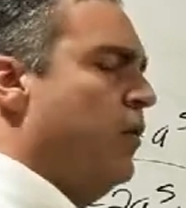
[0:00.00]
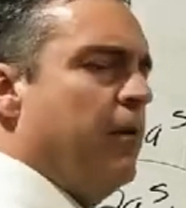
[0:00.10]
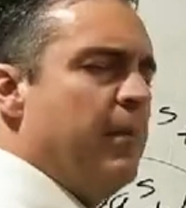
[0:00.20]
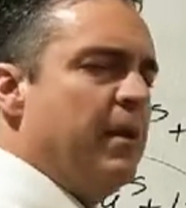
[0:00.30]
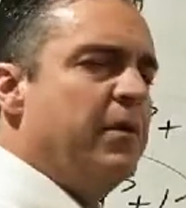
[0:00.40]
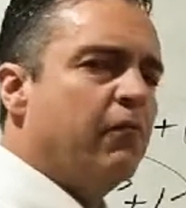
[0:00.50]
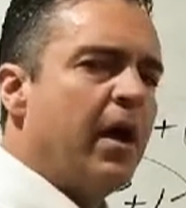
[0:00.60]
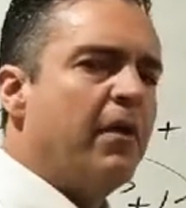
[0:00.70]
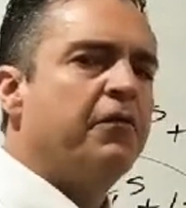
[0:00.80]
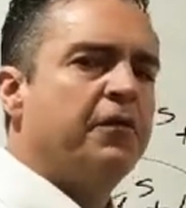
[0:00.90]
maybe
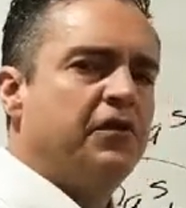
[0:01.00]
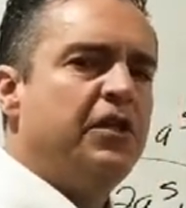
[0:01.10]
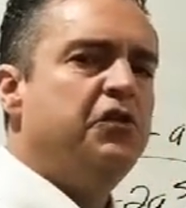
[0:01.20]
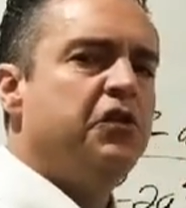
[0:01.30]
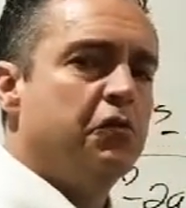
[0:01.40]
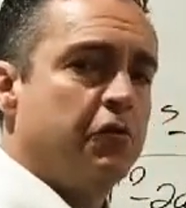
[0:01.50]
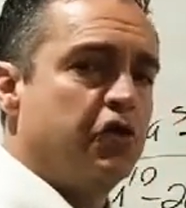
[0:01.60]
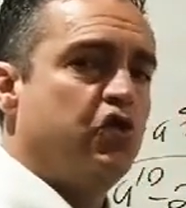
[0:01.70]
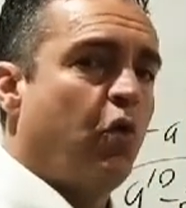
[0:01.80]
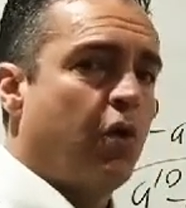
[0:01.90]
rather than teaching you the
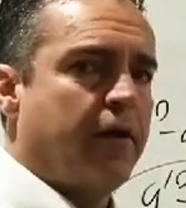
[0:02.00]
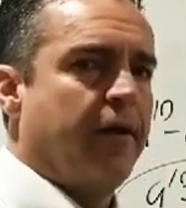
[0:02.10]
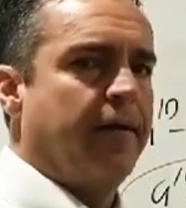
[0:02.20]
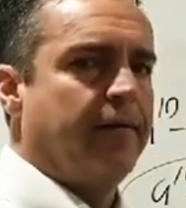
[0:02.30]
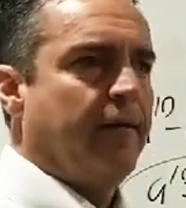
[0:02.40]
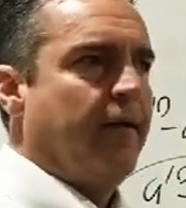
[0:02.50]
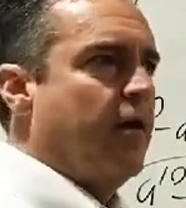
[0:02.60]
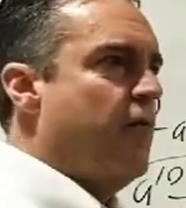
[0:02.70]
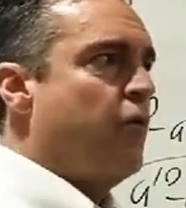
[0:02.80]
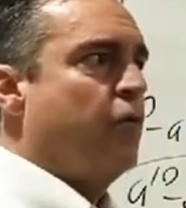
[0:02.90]
shortcut of
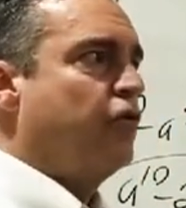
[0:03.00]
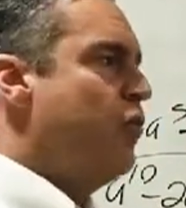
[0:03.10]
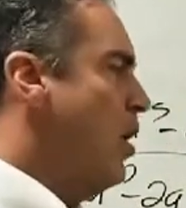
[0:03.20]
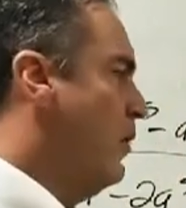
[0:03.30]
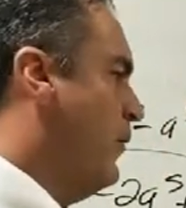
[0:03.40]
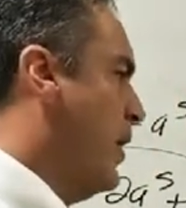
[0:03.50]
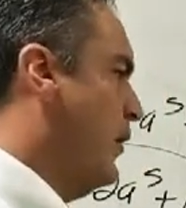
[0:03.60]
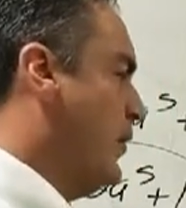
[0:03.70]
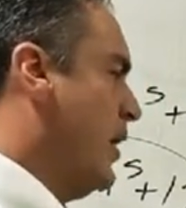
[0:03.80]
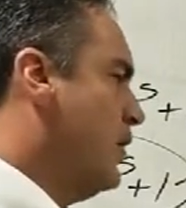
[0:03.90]
all those qualifiers,
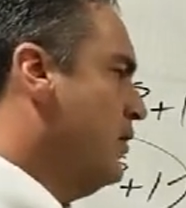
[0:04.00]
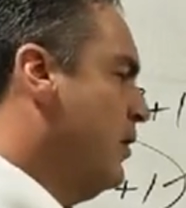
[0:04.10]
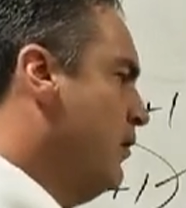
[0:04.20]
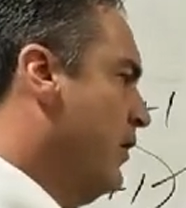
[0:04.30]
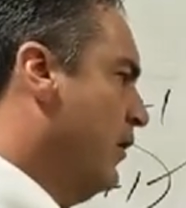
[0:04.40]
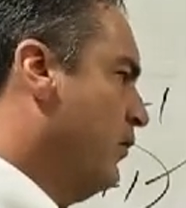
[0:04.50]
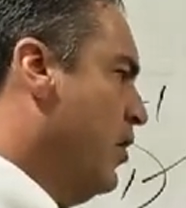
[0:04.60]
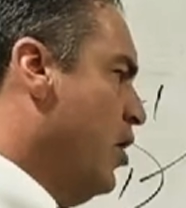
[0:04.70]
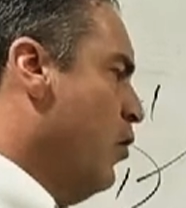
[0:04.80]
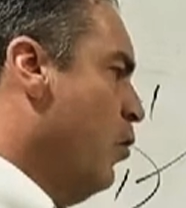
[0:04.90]
I could tell you this.
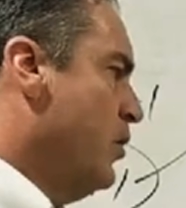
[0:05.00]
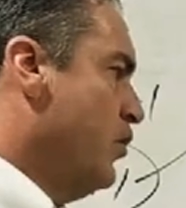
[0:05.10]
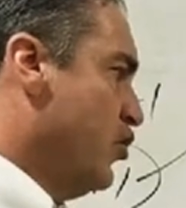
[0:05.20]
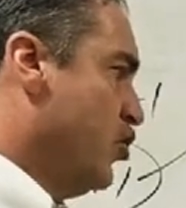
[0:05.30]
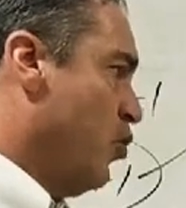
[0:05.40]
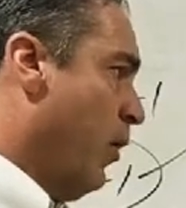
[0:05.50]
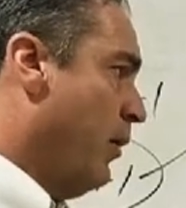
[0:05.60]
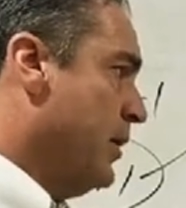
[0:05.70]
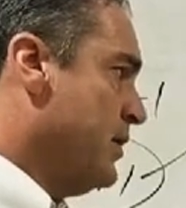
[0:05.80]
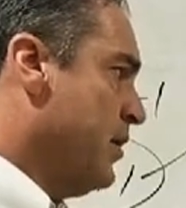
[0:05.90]
When you're squaring
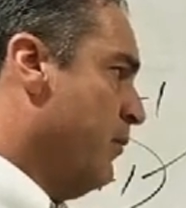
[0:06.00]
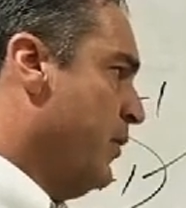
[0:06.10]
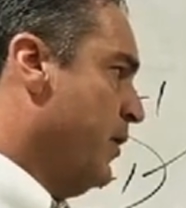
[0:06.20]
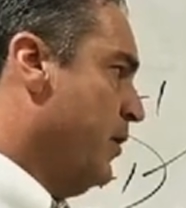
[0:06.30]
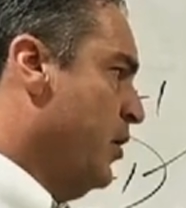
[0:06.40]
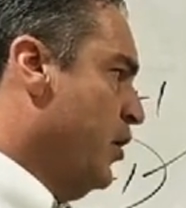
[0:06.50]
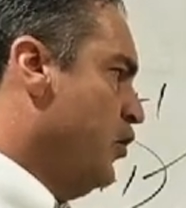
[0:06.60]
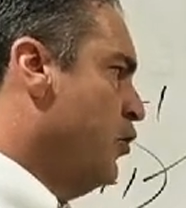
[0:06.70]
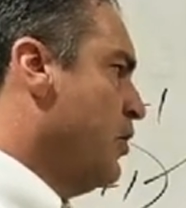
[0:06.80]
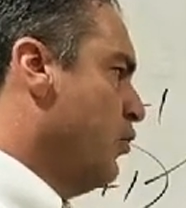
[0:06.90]
something, you
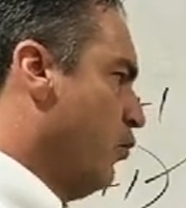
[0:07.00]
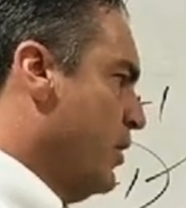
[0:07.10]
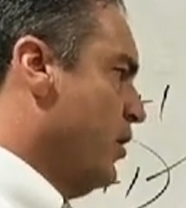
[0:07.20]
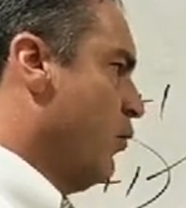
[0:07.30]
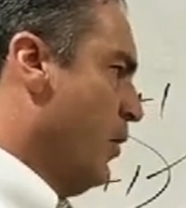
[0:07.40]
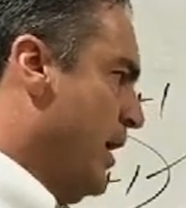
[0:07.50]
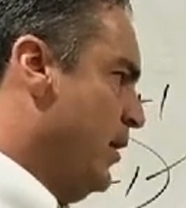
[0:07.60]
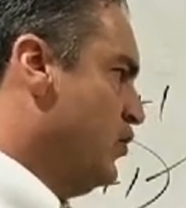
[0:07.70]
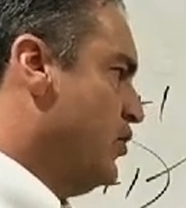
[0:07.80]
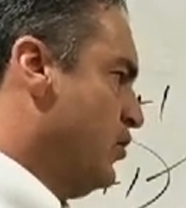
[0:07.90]
can
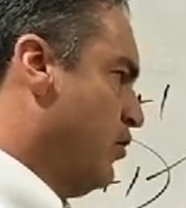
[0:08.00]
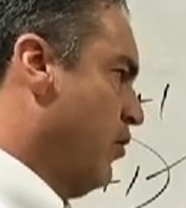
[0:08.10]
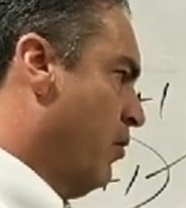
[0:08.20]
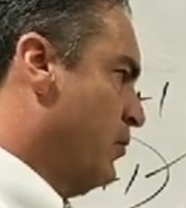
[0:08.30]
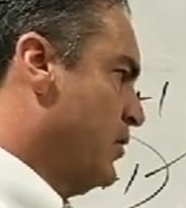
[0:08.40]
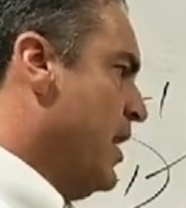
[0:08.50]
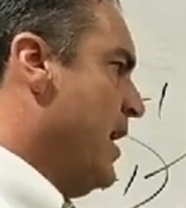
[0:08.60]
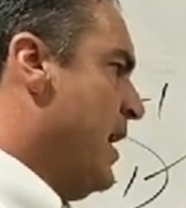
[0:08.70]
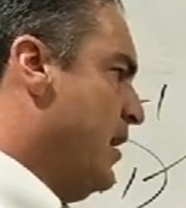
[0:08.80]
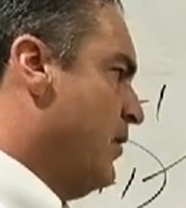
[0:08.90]
rearrange the terms.
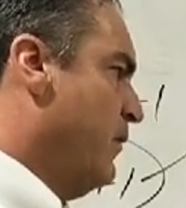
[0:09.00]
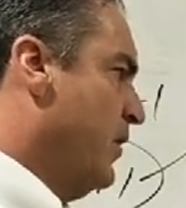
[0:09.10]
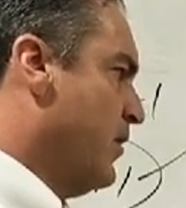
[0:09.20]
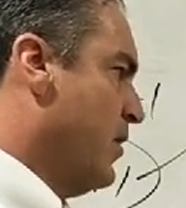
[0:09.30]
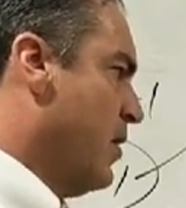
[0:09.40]
A to the 5th can come